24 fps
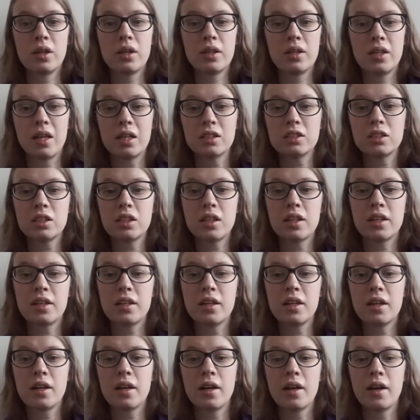
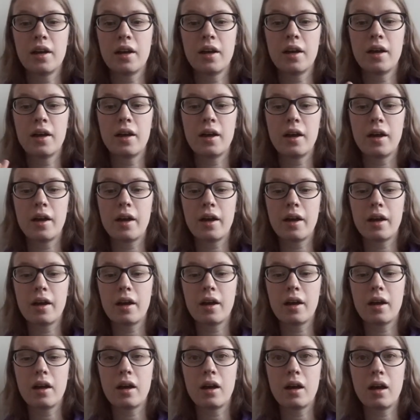Yesterday,
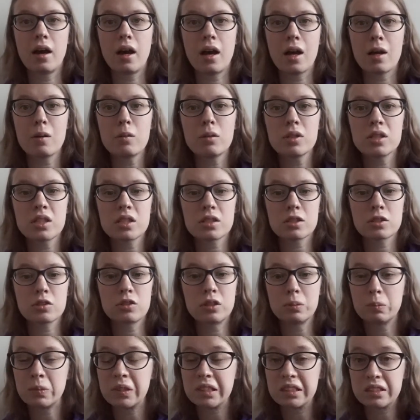I was
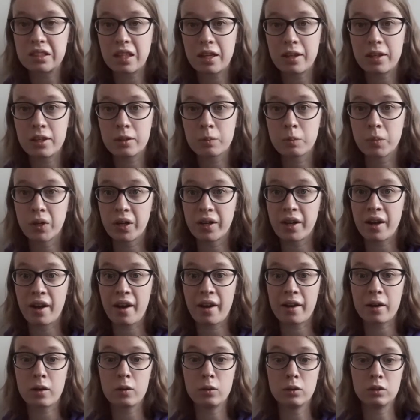extremely tired, but
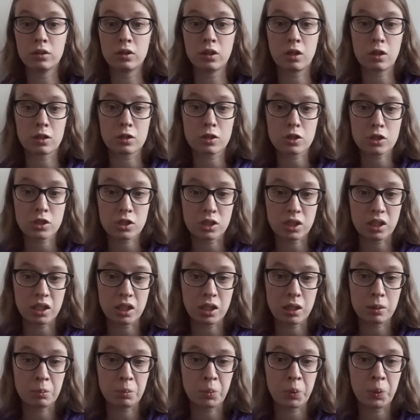I could not
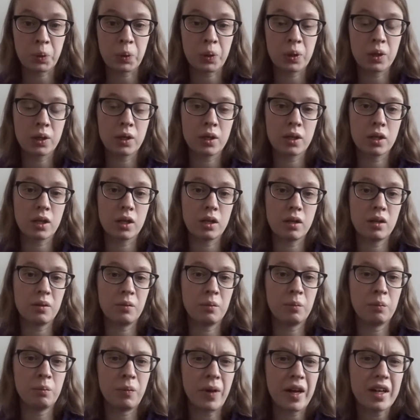sleep.
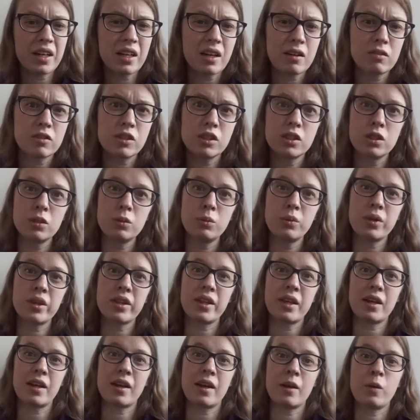Might have to do with
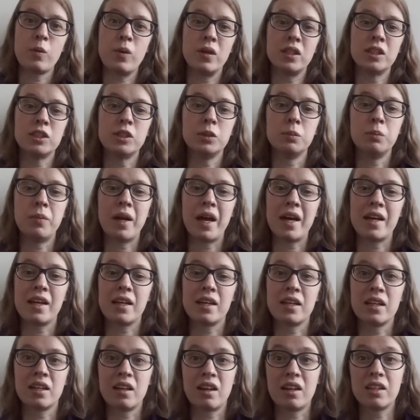that I went to bed at
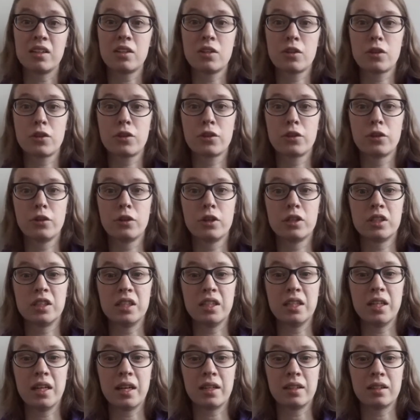
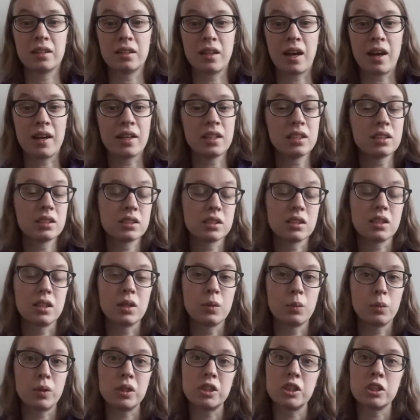9:30 at night,
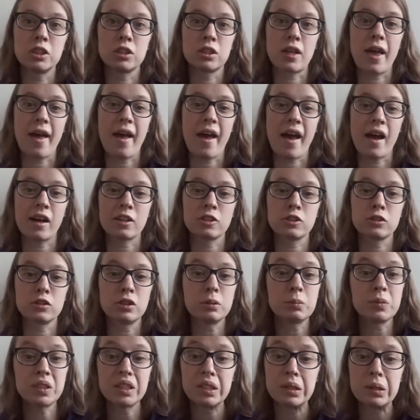which is
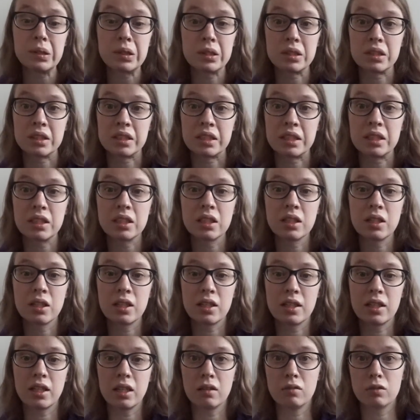extremely early,
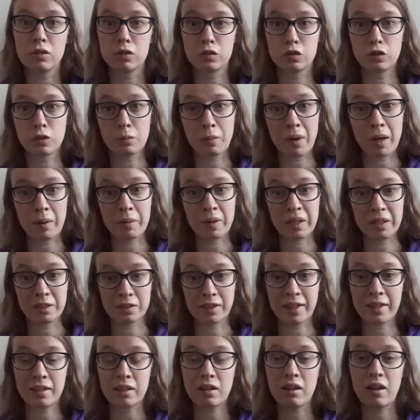even for my being.
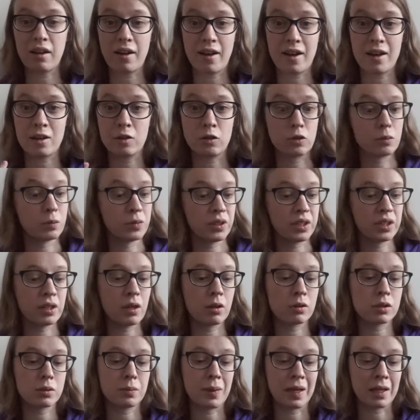I normally
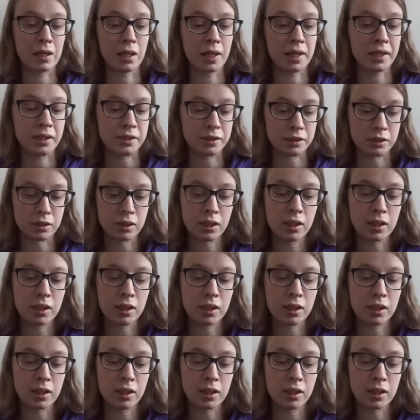go to bed later.